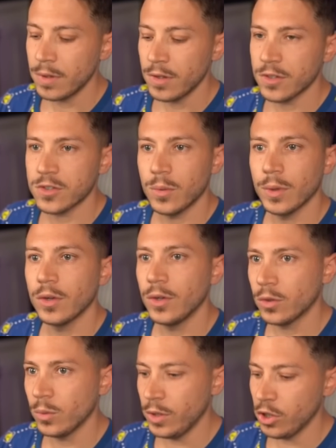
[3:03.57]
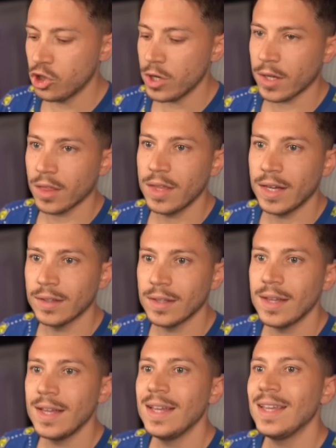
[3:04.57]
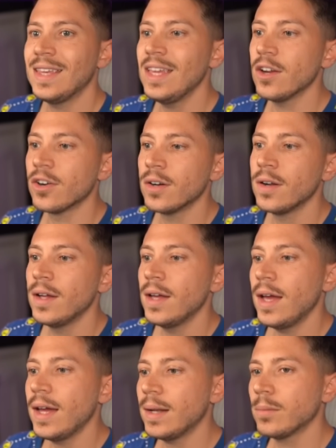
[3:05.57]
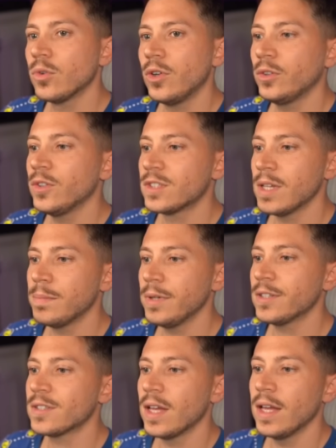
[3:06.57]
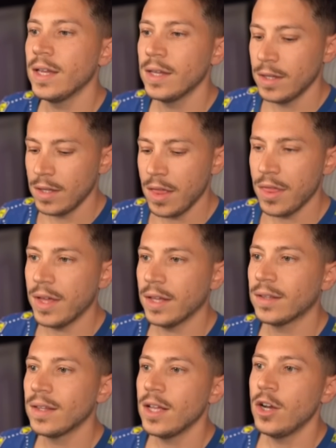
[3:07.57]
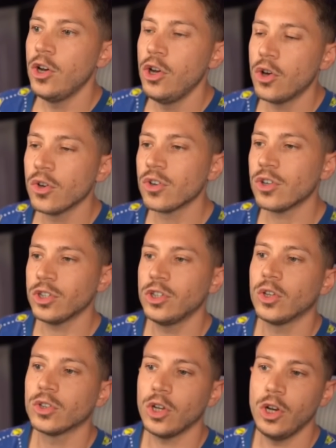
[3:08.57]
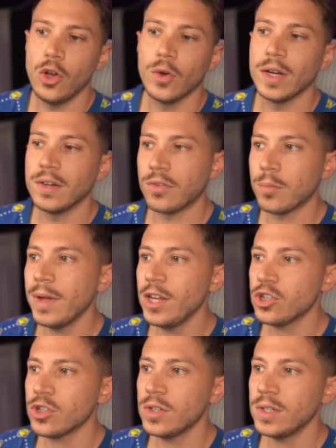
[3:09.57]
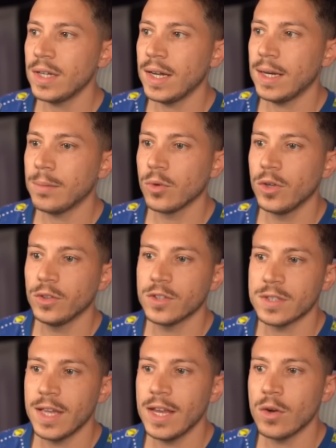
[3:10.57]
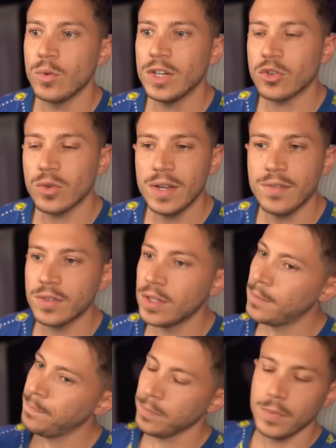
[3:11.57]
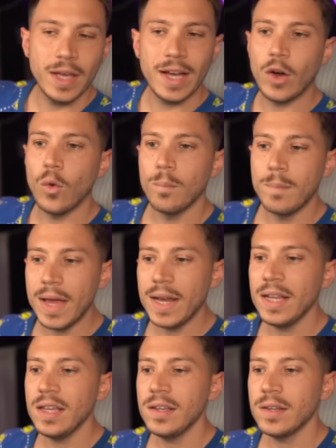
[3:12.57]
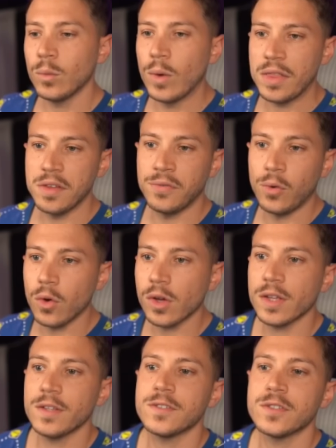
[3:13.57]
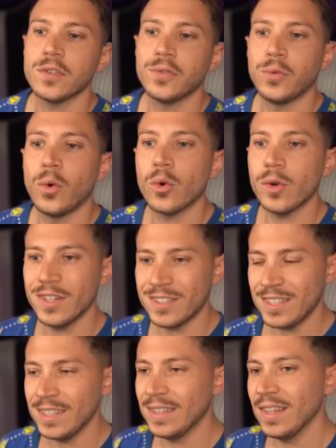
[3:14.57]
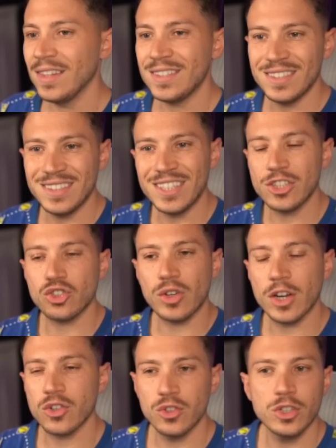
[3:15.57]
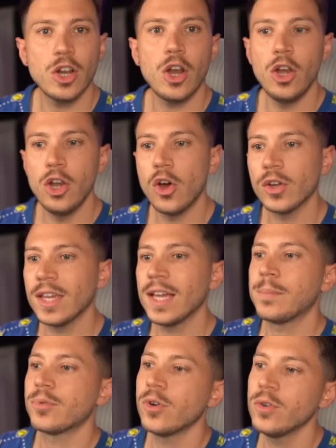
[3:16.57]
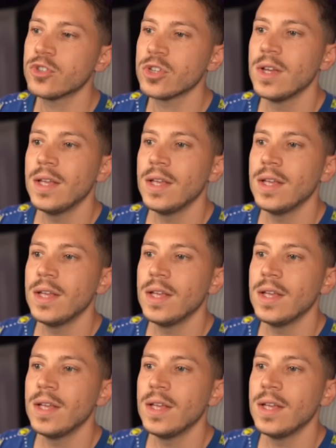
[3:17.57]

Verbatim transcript: So we're going to inject that here, and I'm going to simply say that logger.log information, and I'm going to say retrieved how many weather forecasts for city. This is the structured logging approach.